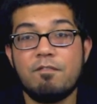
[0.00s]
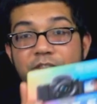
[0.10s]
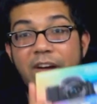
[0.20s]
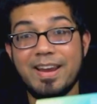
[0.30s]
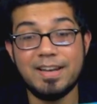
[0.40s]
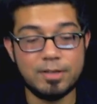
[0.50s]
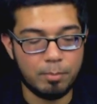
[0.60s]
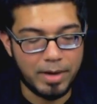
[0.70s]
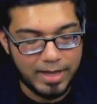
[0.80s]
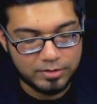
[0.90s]
finally got
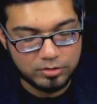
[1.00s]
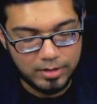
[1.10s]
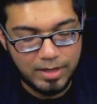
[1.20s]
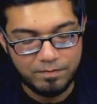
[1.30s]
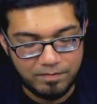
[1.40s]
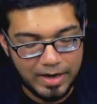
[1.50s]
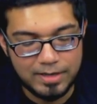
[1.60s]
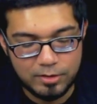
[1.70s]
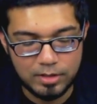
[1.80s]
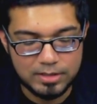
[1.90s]
my hands on it,
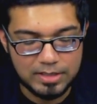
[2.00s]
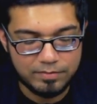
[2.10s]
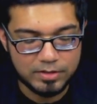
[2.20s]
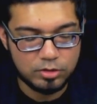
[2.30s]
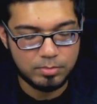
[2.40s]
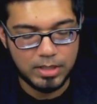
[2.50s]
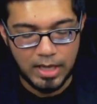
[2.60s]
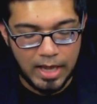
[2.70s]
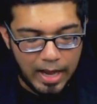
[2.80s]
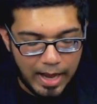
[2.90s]
finally got it delivered to me,
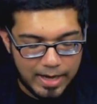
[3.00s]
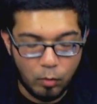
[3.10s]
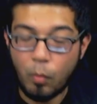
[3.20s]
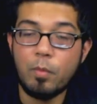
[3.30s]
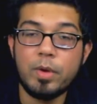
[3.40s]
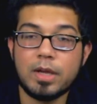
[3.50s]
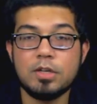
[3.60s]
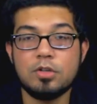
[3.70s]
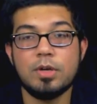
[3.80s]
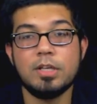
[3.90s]
and what we're going
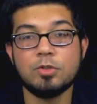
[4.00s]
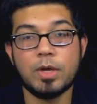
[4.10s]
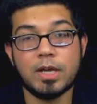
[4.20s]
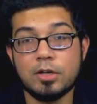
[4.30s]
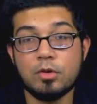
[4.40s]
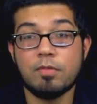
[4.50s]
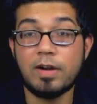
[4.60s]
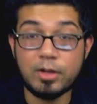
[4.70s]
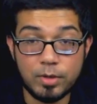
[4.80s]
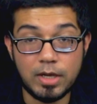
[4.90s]
to do is we're going to do a
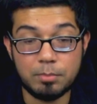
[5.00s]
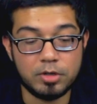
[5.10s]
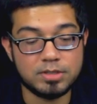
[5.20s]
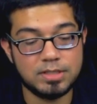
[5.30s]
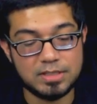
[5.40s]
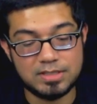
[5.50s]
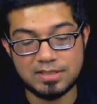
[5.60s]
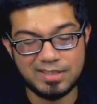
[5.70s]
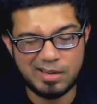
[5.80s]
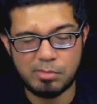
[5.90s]
very quick unboxing. This
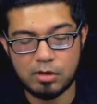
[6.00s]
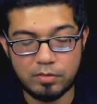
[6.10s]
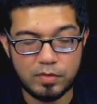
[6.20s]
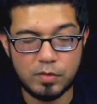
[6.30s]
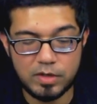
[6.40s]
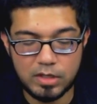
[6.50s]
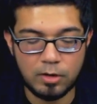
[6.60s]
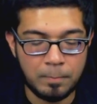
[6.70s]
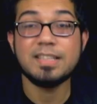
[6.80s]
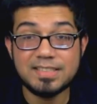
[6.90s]
isn't going to be a review
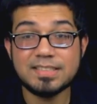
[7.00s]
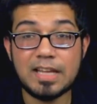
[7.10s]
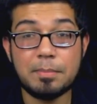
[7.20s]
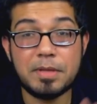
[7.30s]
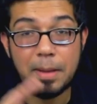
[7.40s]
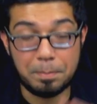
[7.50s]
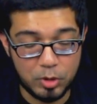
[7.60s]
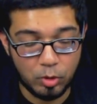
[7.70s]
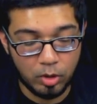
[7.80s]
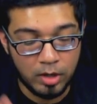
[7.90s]
video, this is going to be a
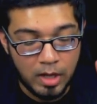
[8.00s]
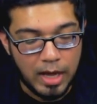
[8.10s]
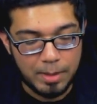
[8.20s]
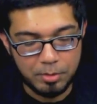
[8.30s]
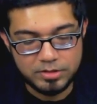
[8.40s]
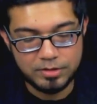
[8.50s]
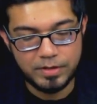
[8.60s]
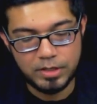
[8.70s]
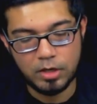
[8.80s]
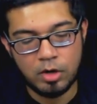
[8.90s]
pure unboxing
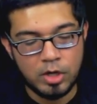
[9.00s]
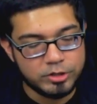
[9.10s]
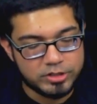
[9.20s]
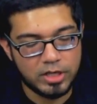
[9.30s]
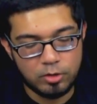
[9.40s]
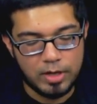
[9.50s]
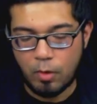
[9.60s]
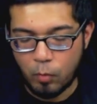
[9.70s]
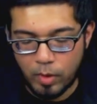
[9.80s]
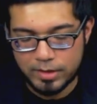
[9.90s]
video, just going to look
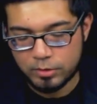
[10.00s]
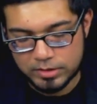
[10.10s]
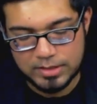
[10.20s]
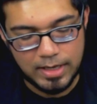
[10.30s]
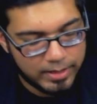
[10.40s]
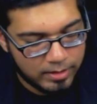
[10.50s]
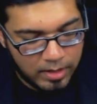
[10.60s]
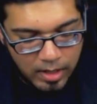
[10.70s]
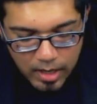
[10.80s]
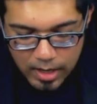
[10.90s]
at what it looks like,
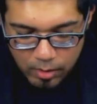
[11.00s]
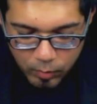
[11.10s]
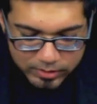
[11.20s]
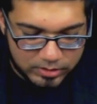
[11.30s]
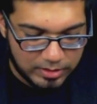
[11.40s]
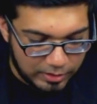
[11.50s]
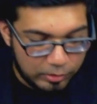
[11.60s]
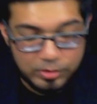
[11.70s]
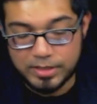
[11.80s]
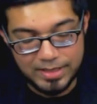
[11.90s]
what's
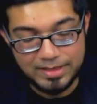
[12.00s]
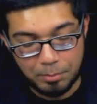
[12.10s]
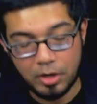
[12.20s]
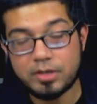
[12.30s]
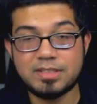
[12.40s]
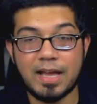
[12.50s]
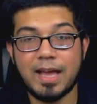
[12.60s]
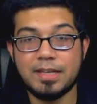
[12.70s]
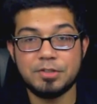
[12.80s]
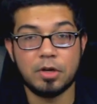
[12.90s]
included in the box,
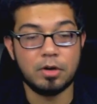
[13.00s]
and